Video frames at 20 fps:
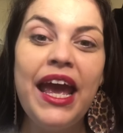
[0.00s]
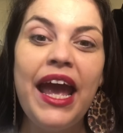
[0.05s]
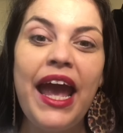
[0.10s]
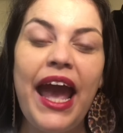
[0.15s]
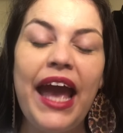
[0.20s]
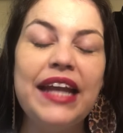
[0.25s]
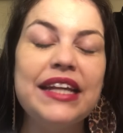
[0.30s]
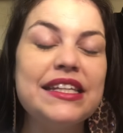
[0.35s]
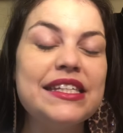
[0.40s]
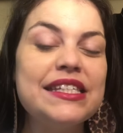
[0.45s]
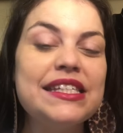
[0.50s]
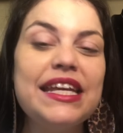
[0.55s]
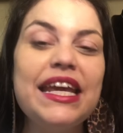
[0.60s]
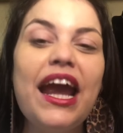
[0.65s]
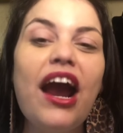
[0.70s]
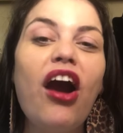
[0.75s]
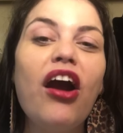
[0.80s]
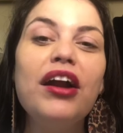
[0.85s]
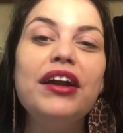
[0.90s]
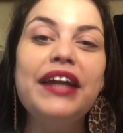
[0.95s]
and see
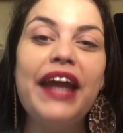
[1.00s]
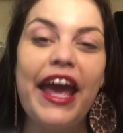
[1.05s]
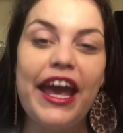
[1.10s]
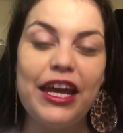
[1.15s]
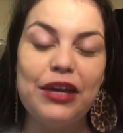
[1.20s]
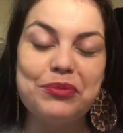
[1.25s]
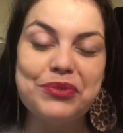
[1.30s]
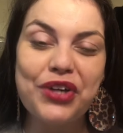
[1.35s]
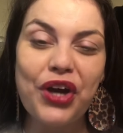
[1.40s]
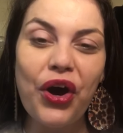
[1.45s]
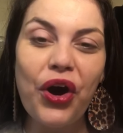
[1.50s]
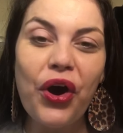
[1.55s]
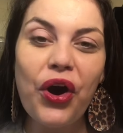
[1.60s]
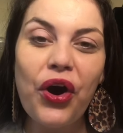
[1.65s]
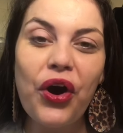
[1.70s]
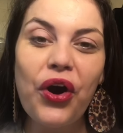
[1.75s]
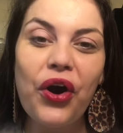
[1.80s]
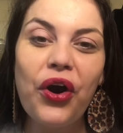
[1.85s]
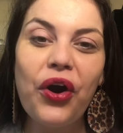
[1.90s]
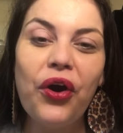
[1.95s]
our names
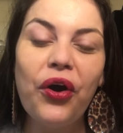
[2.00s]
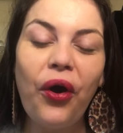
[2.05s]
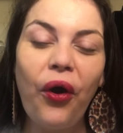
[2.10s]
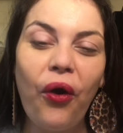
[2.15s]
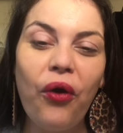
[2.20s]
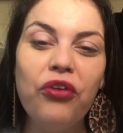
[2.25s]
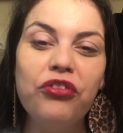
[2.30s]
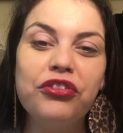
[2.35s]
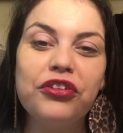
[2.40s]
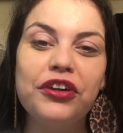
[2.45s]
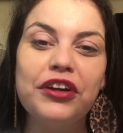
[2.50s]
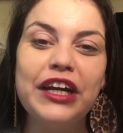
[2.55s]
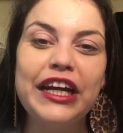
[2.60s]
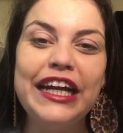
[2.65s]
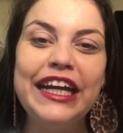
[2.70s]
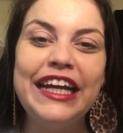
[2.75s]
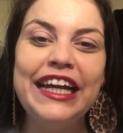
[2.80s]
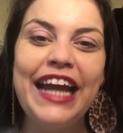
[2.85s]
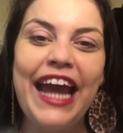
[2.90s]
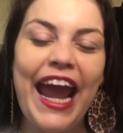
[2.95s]
all over
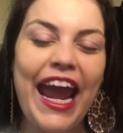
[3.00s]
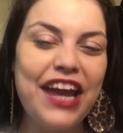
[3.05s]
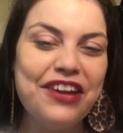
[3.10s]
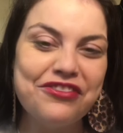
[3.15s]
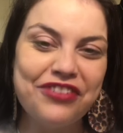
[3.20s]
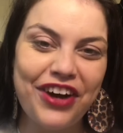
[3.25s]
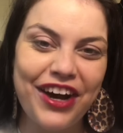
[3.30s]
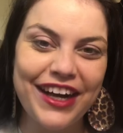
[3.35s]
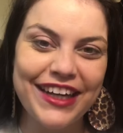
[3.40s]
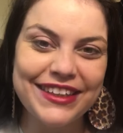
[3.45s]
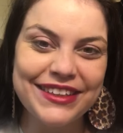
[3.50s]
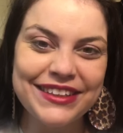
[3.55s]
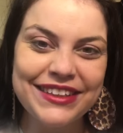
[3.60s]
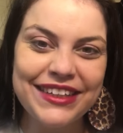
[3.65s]
Avon